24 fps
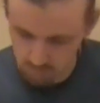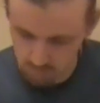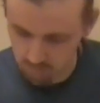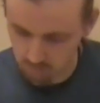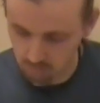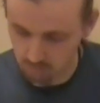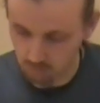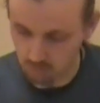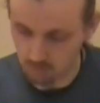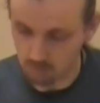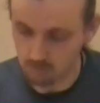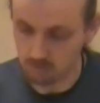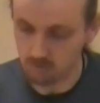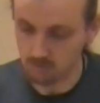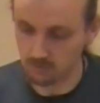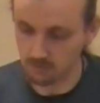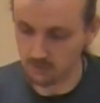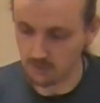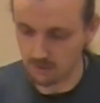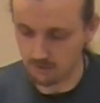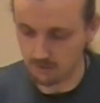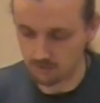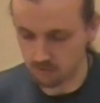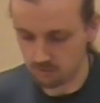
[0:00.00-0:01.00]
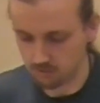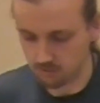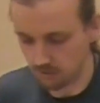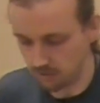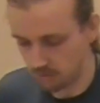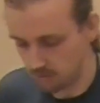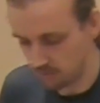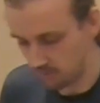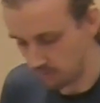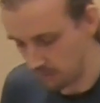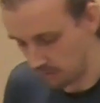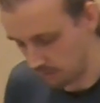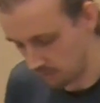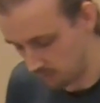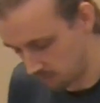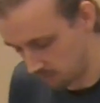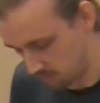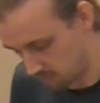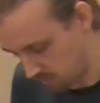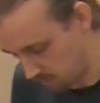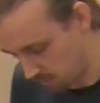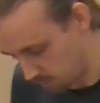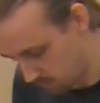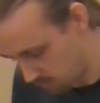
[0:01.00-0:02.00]
Lots of counters. Let's crack these
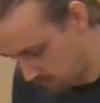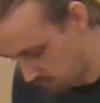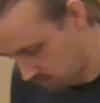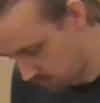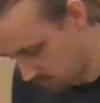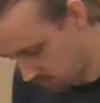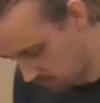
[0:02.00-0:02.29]
open.